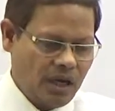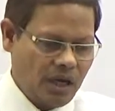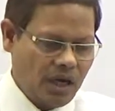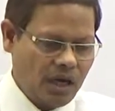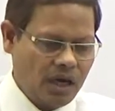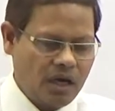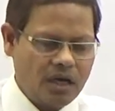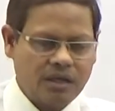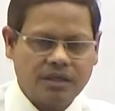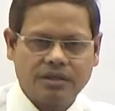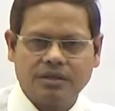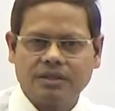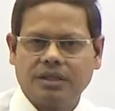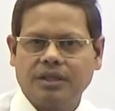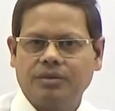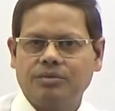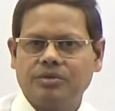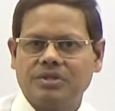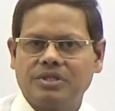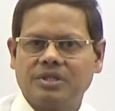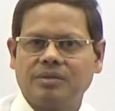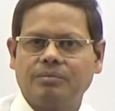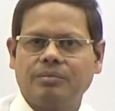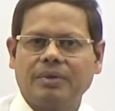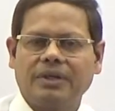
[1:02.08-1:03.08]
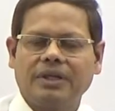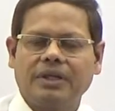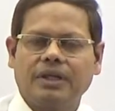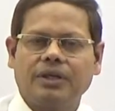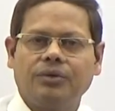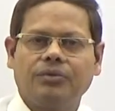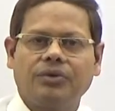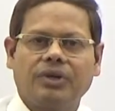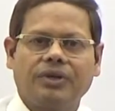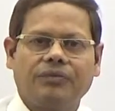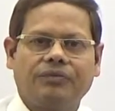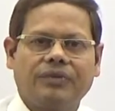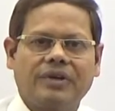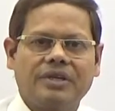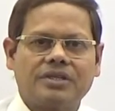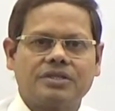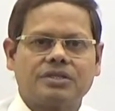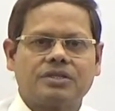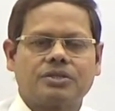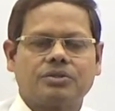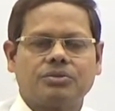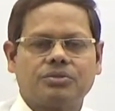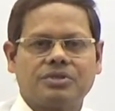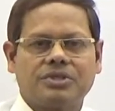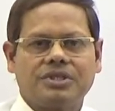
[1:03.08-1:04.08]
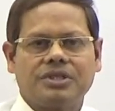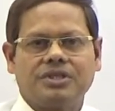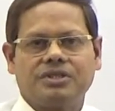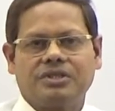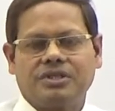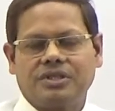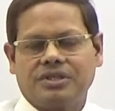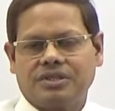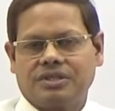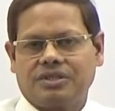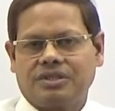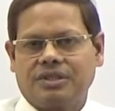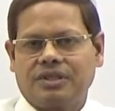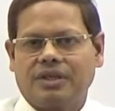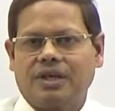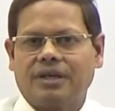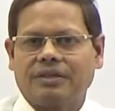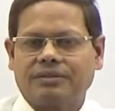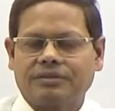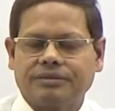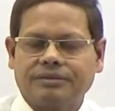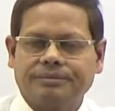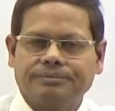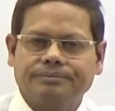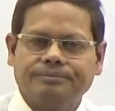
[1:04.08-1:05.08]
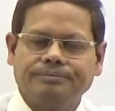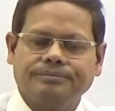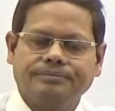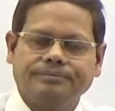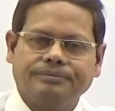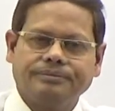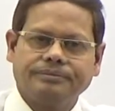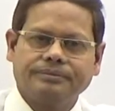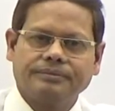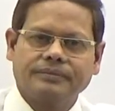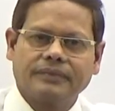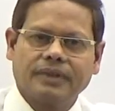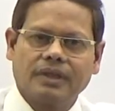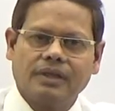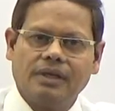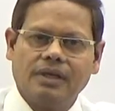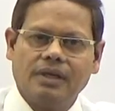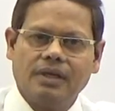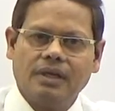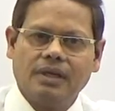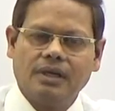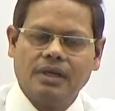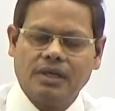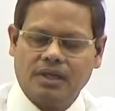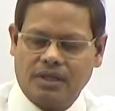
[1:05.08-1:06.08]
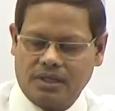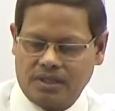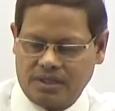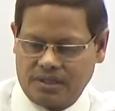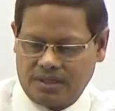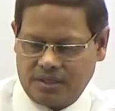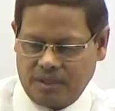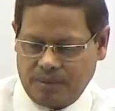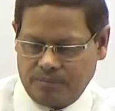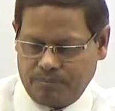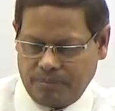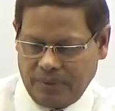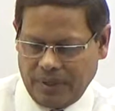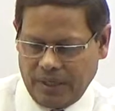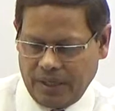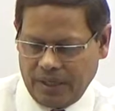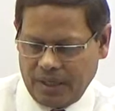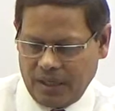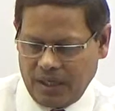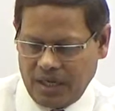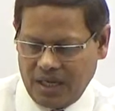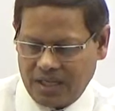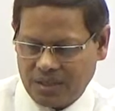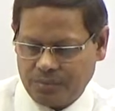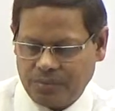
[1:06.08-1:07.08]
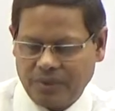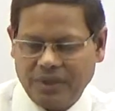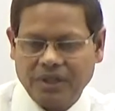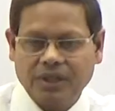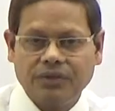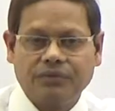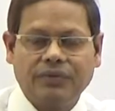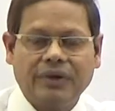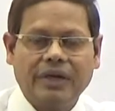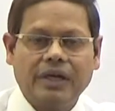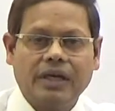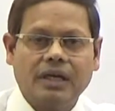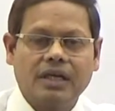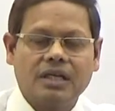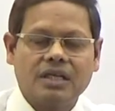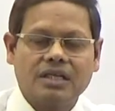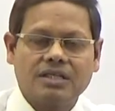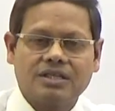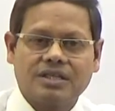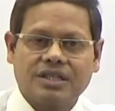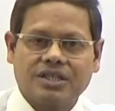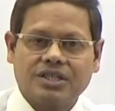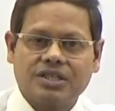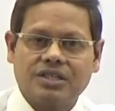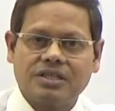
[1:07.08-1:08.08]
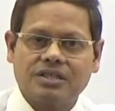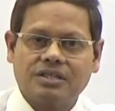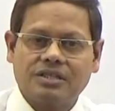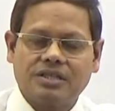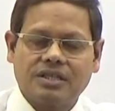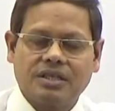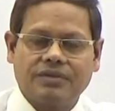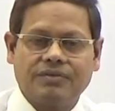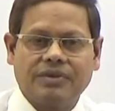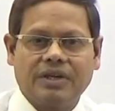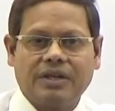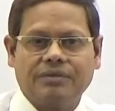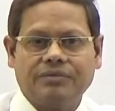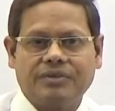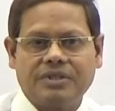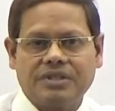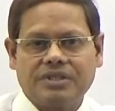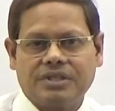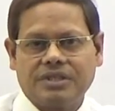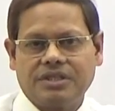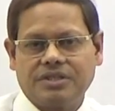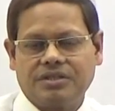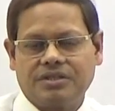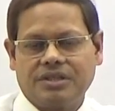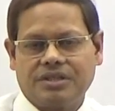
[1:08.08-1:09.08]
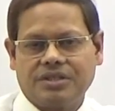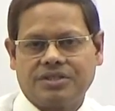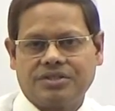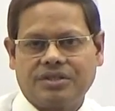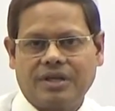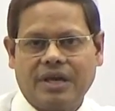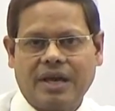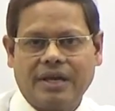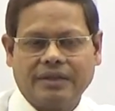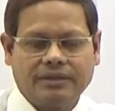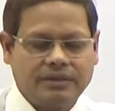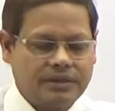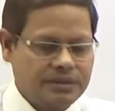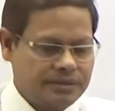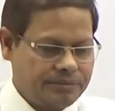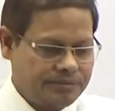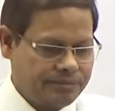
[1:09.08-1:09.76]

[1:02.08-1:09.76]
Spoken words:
or they would simply give reference to CGST Act. Supply has been defined under section 7 of the CGST Act,